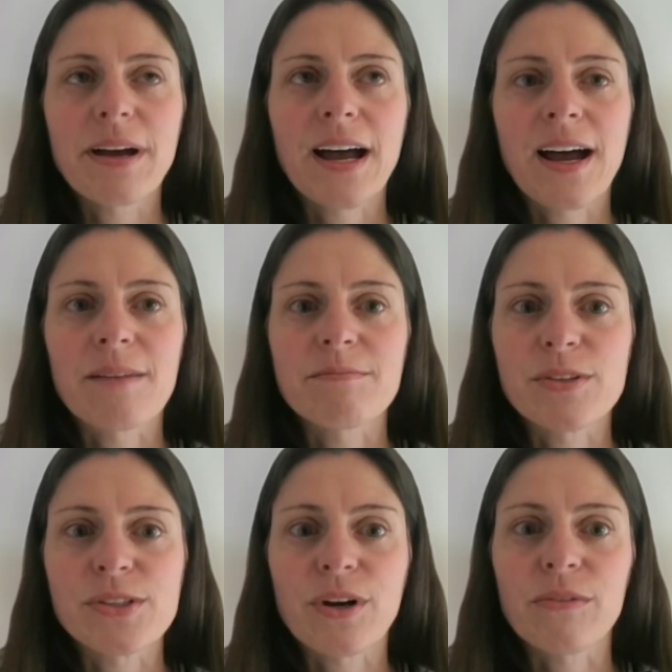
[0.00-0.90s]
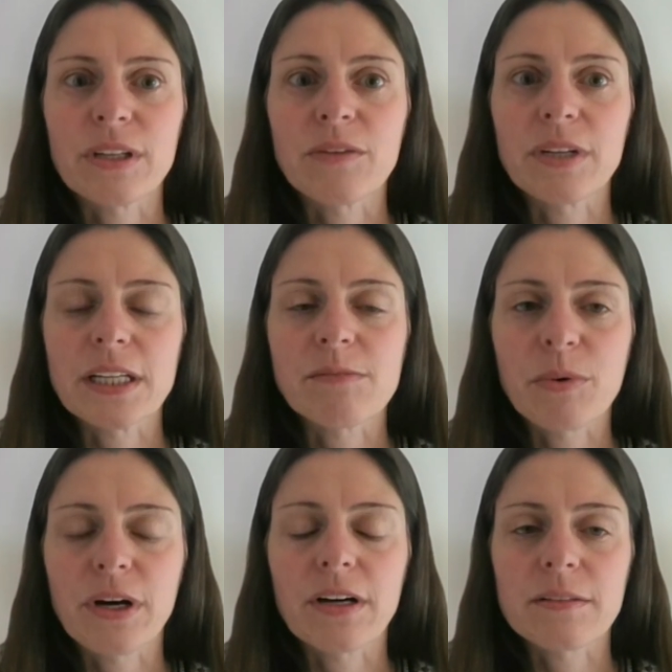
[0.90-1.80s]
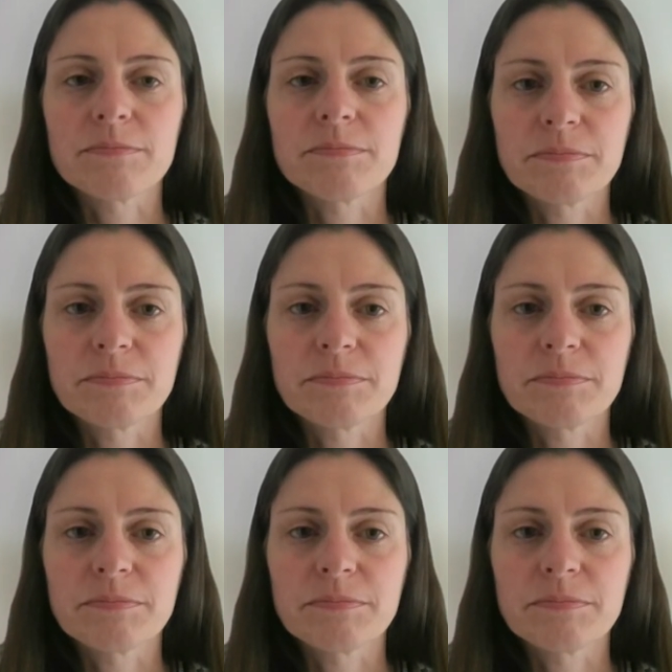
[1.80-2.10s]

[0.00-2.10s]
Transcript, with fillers: Um, those are all really, really important.